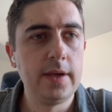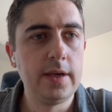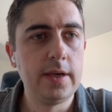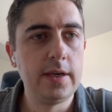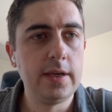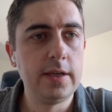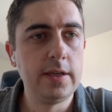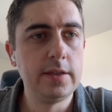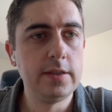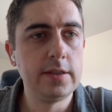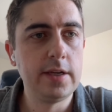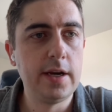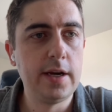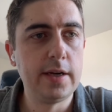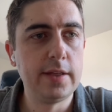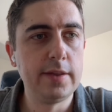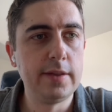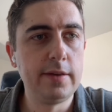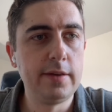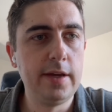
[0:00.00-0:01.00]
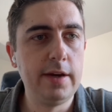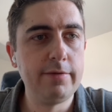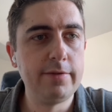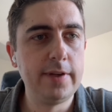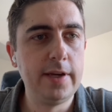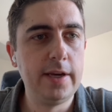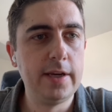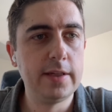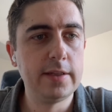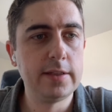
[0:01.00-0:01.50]
is on the
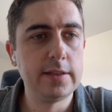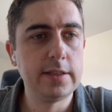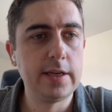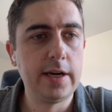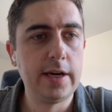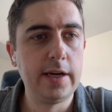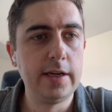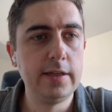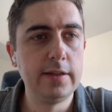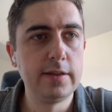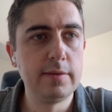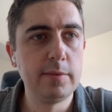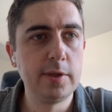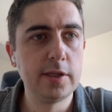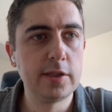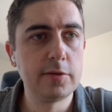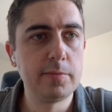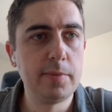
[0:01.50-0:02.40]
left-hand side, and let me